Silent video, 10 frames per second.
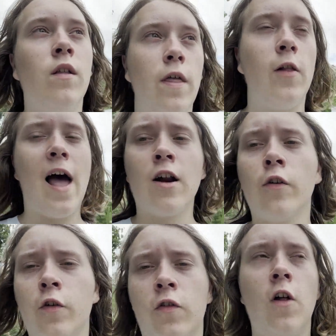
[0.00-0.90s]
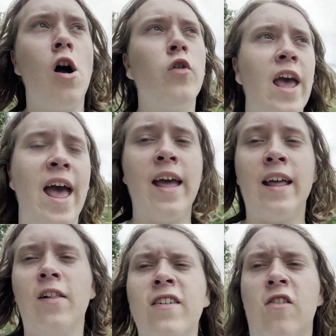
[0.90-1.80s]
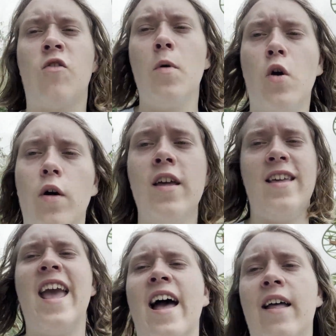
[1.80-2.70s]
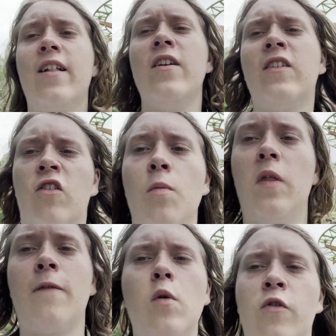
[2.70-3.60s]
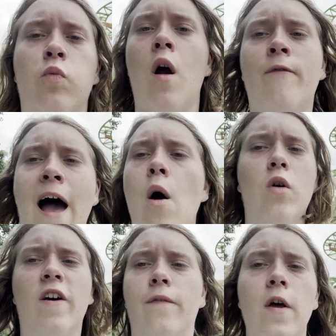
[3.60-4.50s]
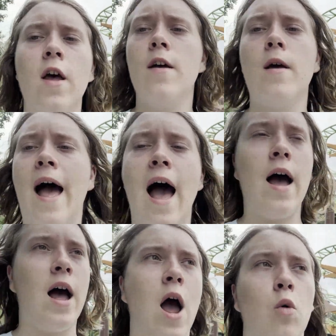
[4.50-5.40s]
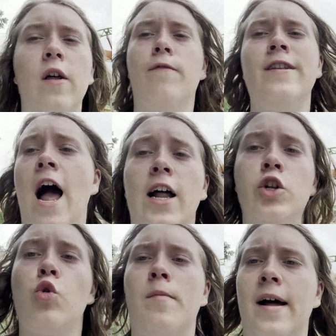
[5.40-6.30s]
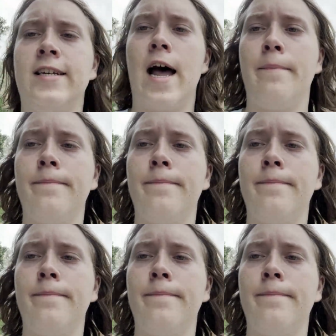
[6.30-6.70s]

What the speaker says: The laterals are still okay. At least it's smooth. Yeah, at least it's smooth. If it was rough, I would have not enjoyed my time.